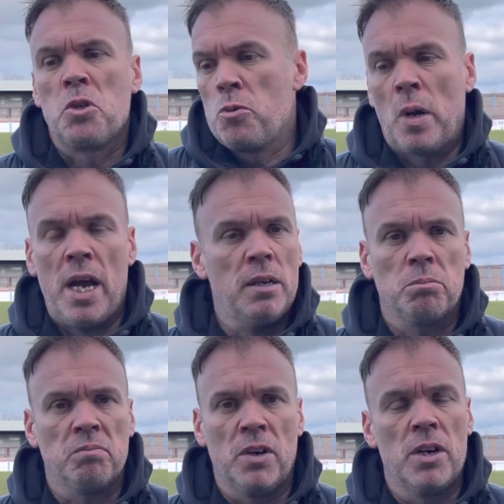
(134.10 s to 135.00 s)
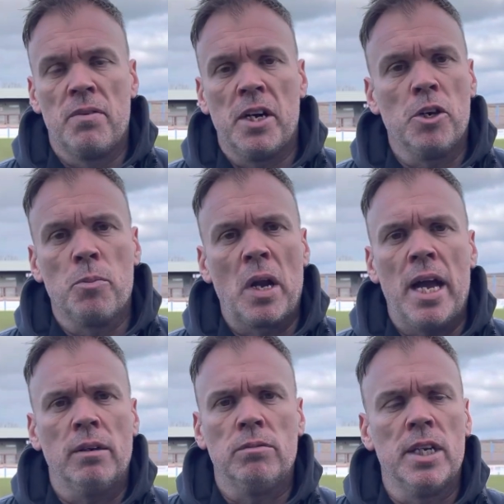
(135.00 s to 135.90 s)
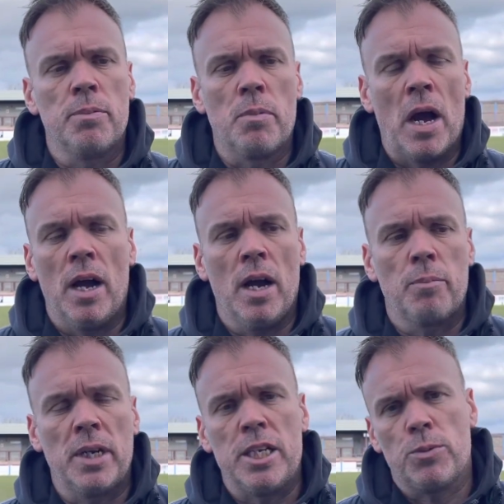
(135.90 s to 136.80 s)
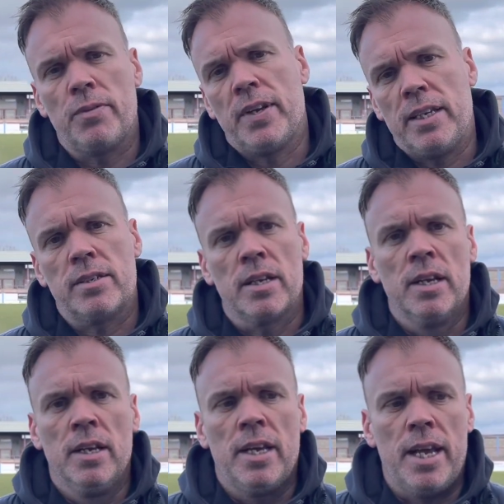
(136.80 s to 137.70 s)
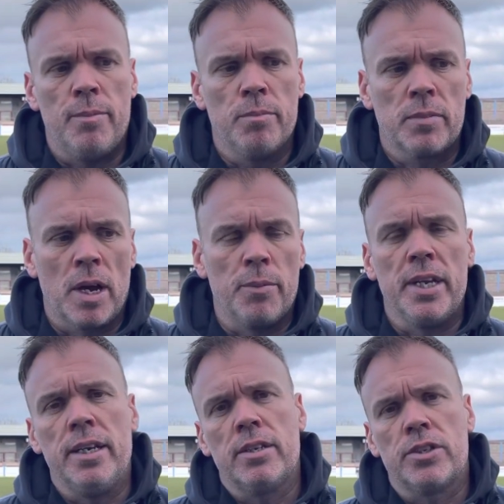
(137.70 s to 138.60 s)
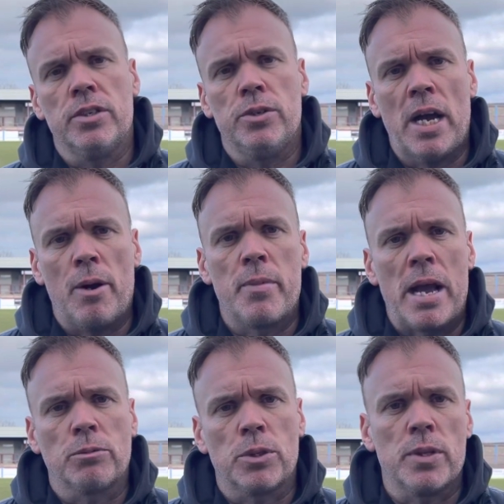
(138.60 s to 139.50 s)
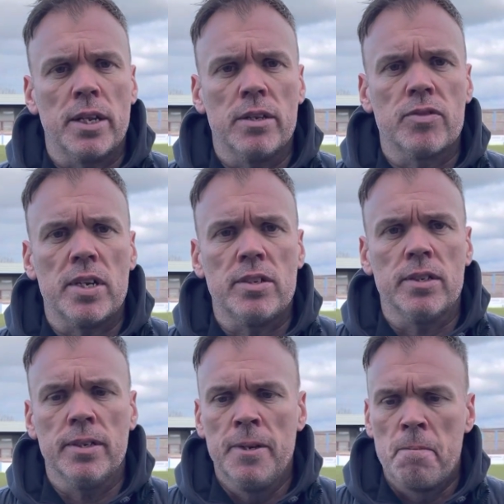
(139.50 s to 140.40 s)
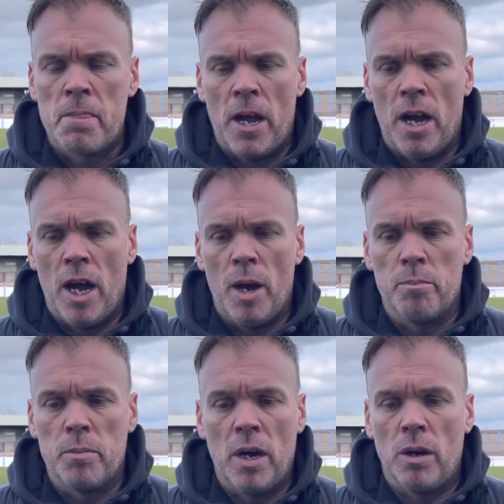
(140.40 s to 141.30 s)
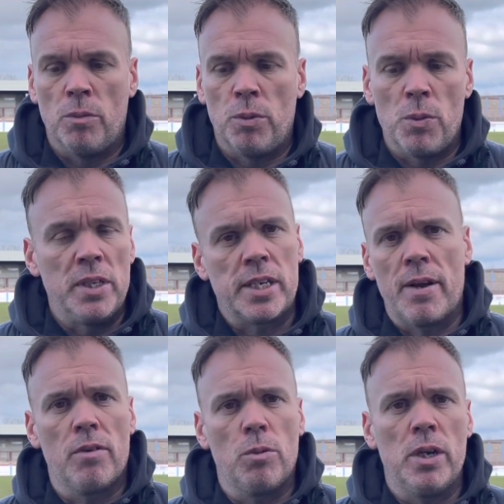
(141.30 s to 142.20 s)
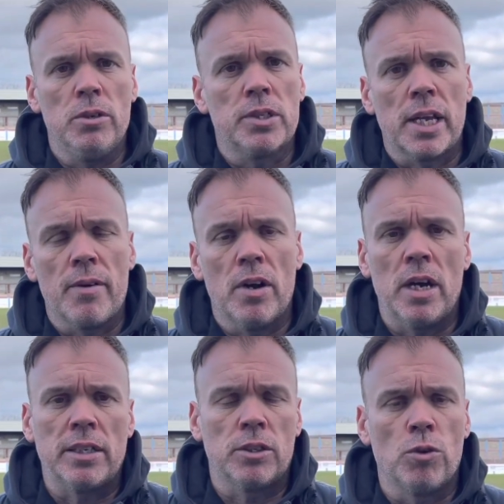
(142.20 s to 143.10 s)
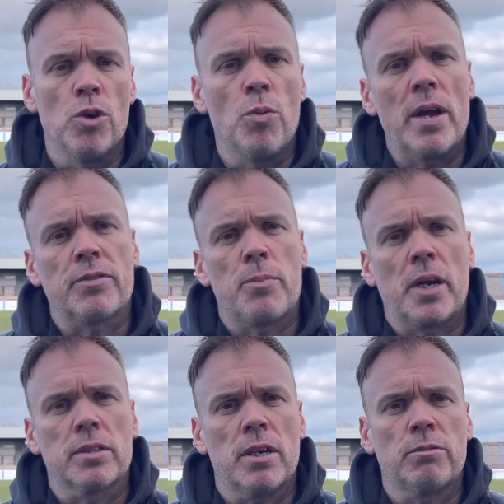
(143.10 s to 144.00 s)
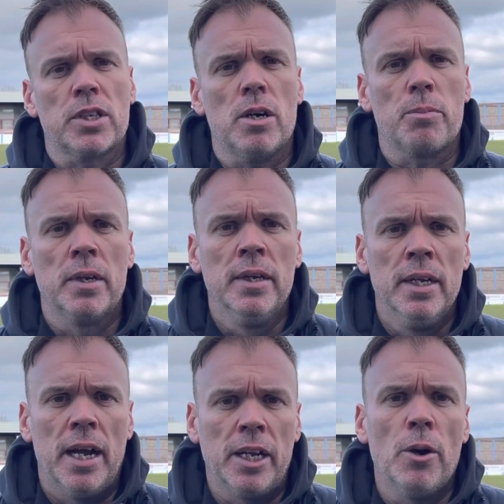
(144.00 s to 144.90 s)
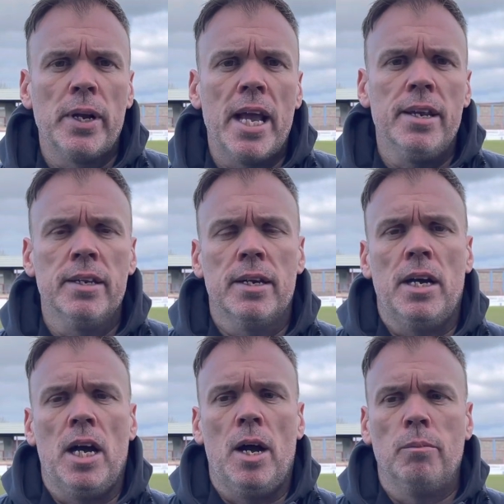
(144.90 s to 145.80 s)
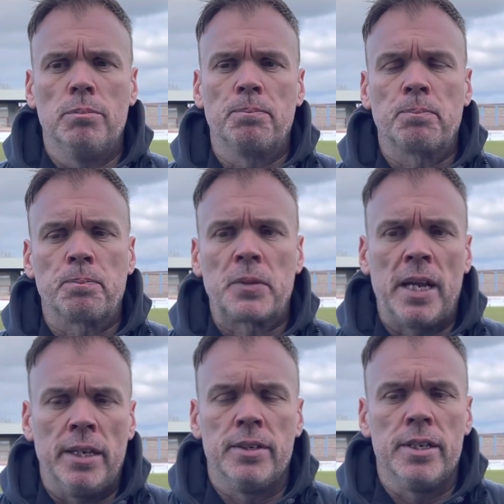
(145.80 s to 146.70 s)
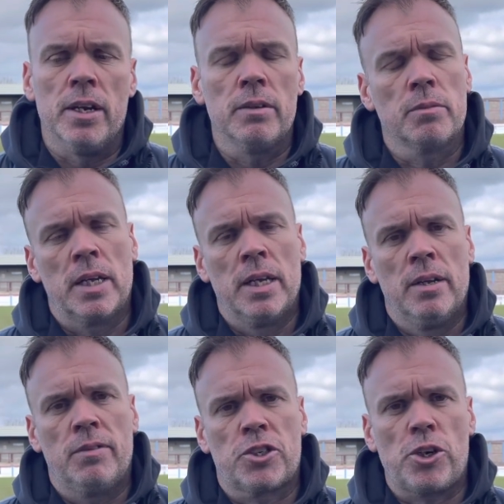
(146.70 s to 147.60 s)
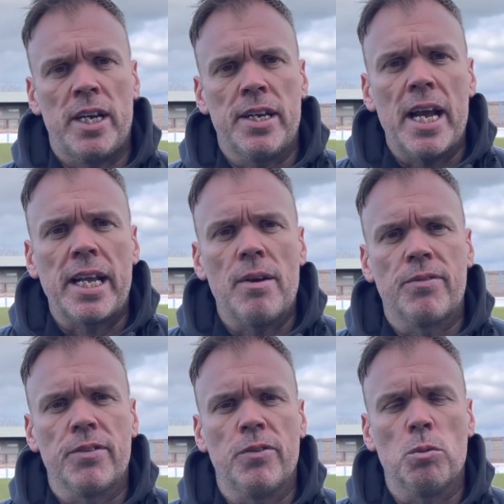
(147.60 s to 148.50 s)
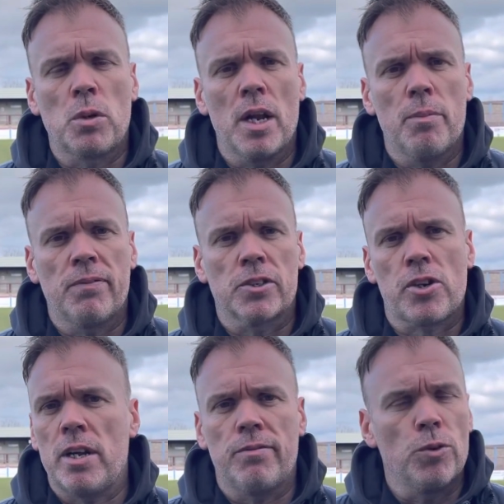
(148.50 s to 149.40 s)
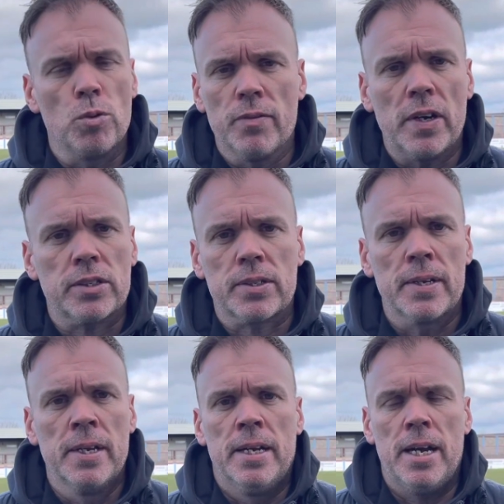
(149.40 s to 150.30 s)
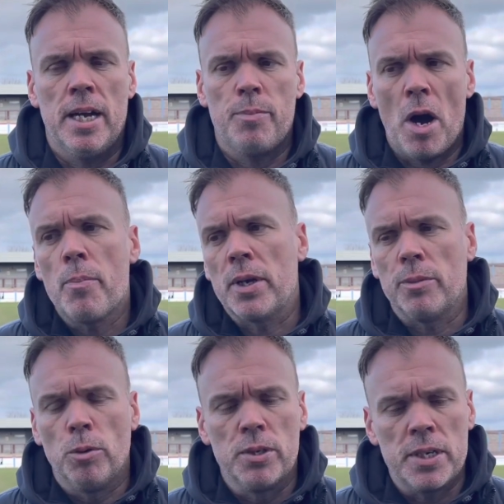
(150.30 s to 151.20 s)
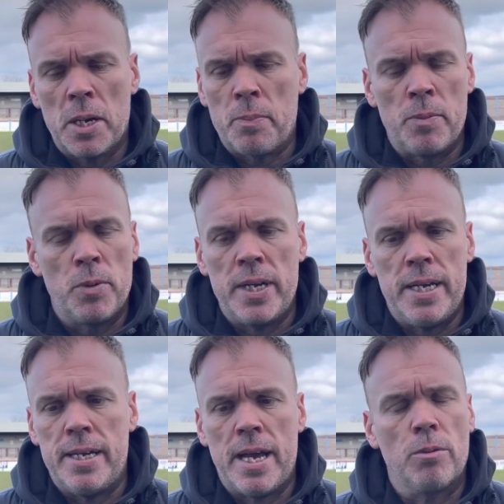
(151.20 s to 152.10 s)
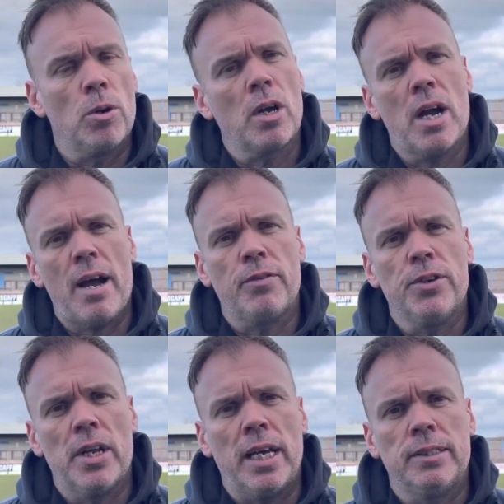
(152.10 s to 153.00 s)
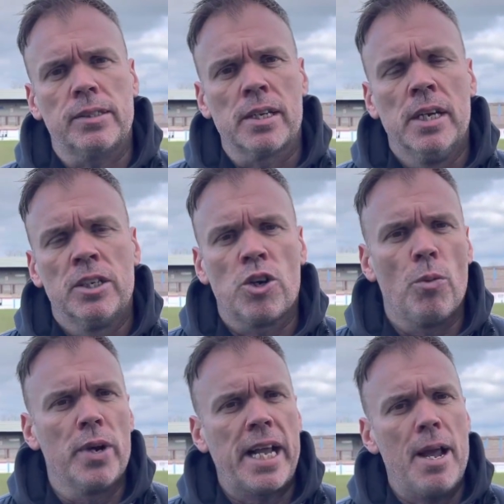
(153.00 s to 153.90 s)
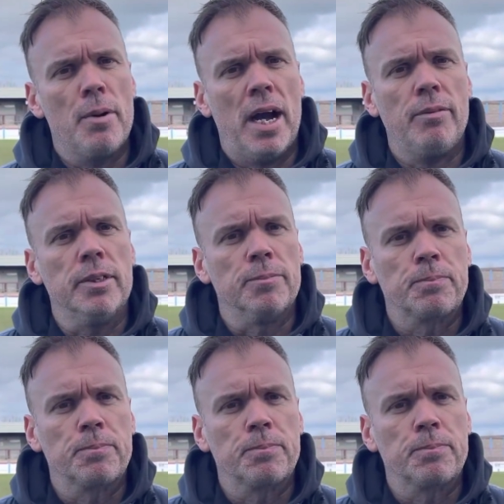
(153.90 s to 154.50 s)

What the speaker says: Good player. Very, very good player. Really pleased with him coming in to help me out to the end of the season. But we win together, we lose together. As a group, we have to pick ourselves up and go again. And, you know, frustrating day again for the football club, frustrating for all of us. But I'll pick the boys up and we now got to go Havant and try and win a game at Havant.